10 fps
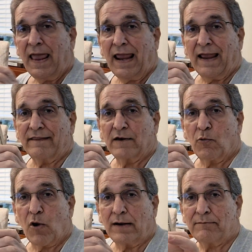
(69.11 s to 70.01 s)
and the
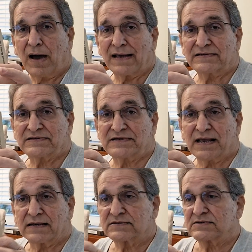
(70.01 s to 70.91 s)

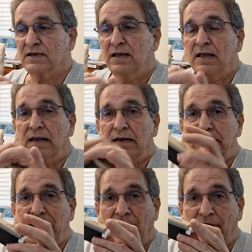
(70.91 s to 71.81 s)
1x6
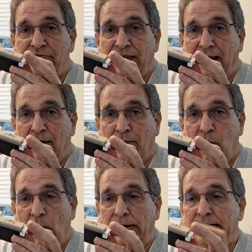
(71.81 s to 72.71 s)
dovetail
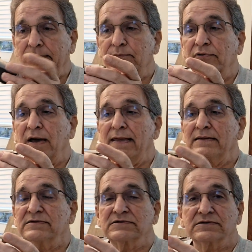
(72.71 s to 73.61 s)
pointed
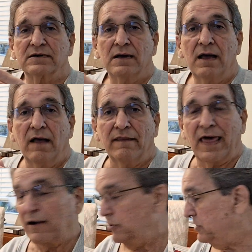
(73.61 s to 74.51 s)
plates
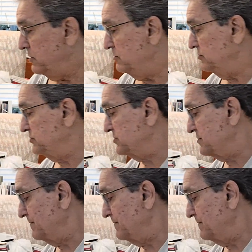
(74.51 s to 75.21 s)
that are used